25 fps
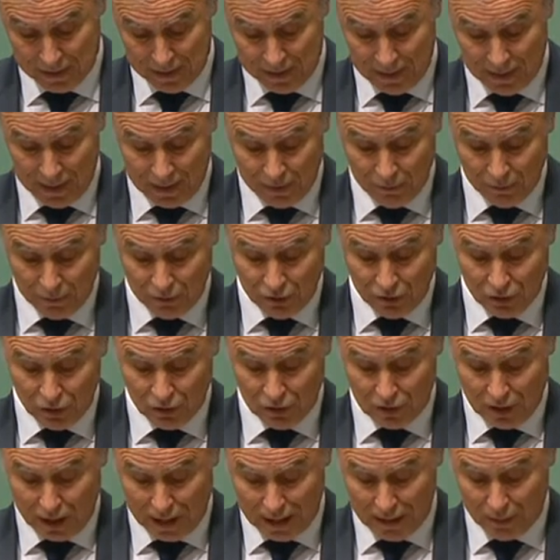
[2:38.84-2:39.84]
and there was
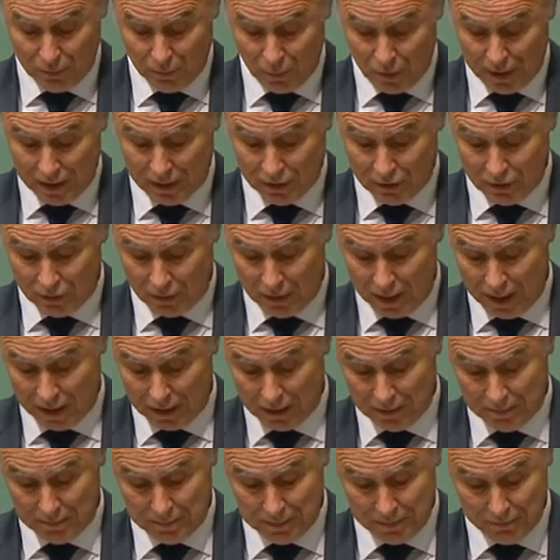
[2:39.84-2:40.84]
just 8 weeks to
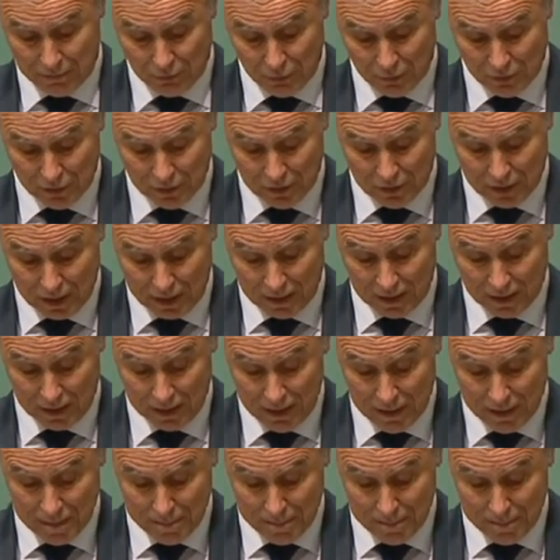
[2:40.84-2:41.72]
act before the centre